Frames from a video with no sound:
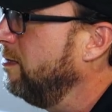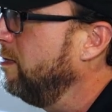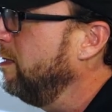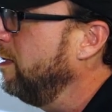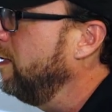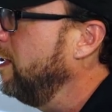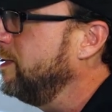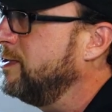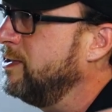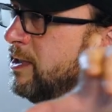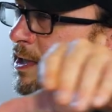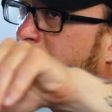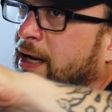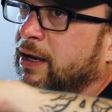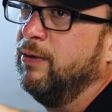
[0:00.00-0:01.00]
that's
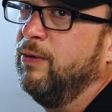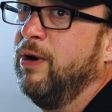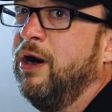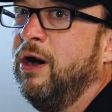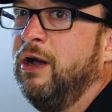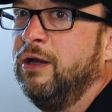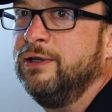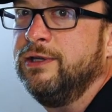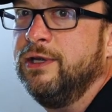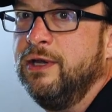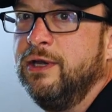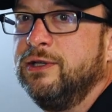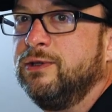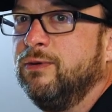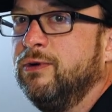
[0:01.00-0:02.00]
sitting on the wall.
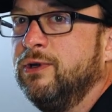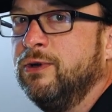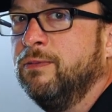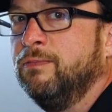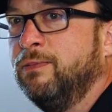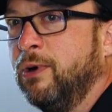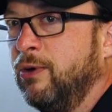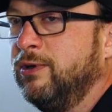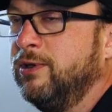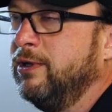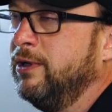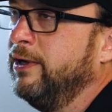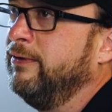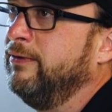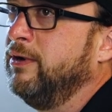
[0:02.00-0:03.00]
So we're doing boat
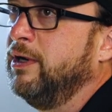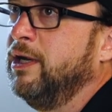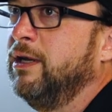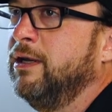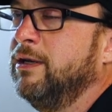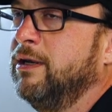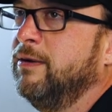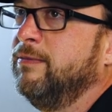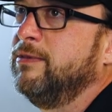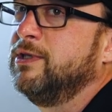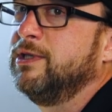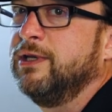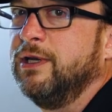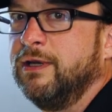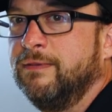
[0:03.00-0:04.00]
delivery, and I'm
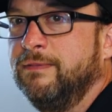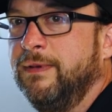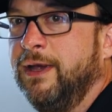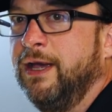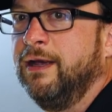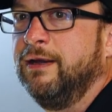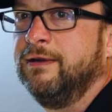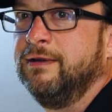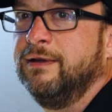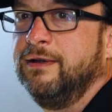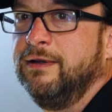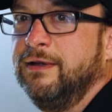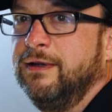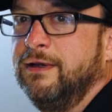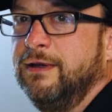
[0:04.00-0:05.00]
just like, man,
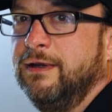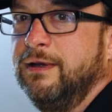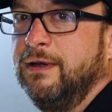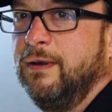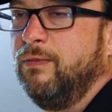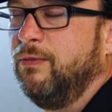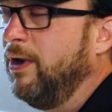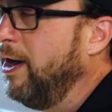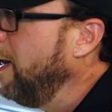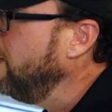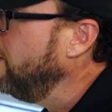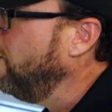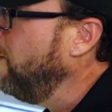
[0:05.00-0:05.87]
I'm right on the